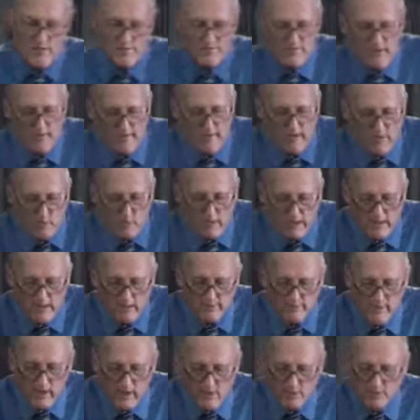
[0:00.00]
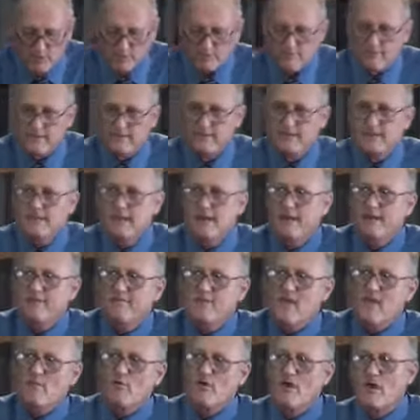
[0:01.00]
very well known.
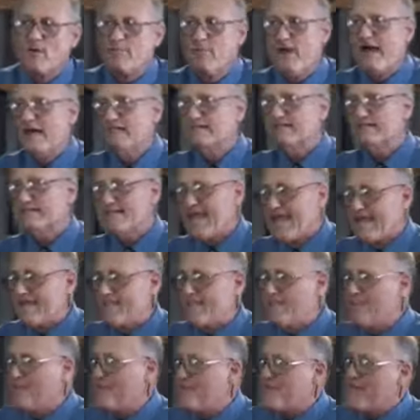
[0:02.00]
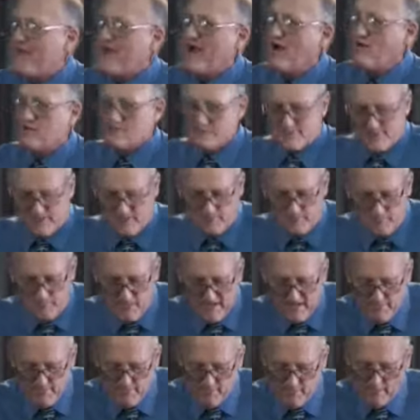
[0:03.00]
There were about 10,000
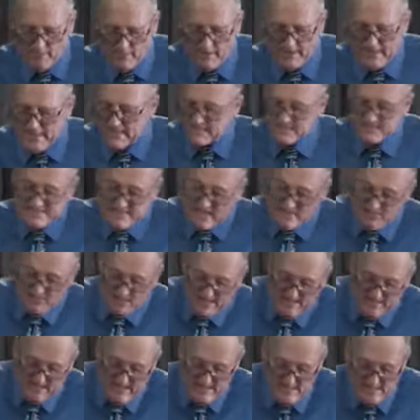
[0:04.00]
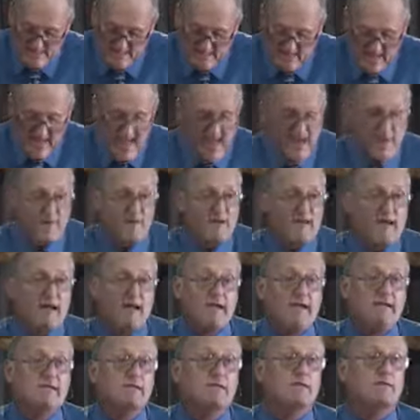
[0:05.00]
people in a semi-desert area.
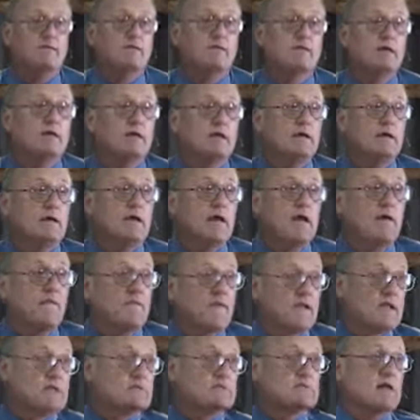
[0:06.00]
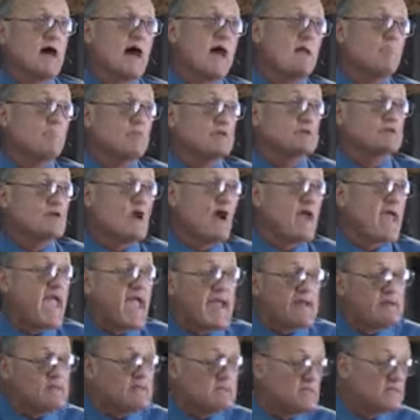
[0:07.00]
The disciples are
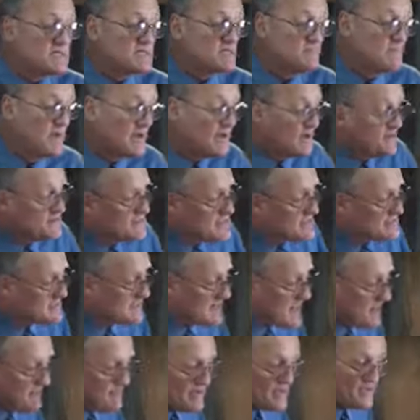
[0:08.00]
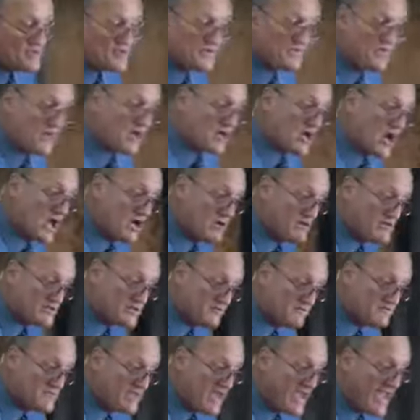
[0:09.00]
anxious because it's coming to the close
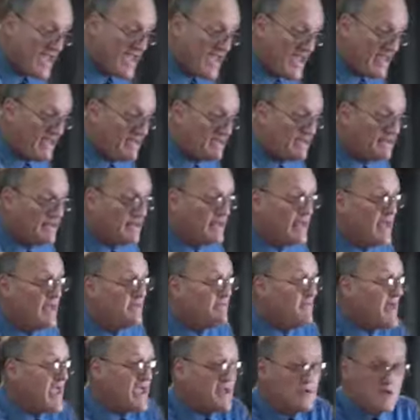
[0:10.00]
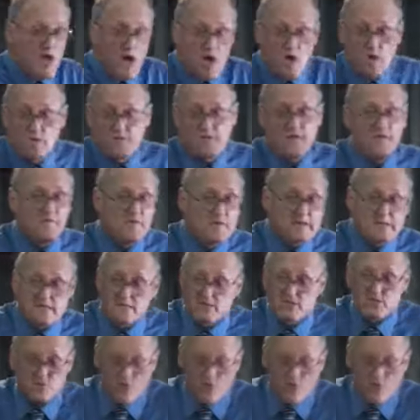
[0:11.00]
of day. They know that this is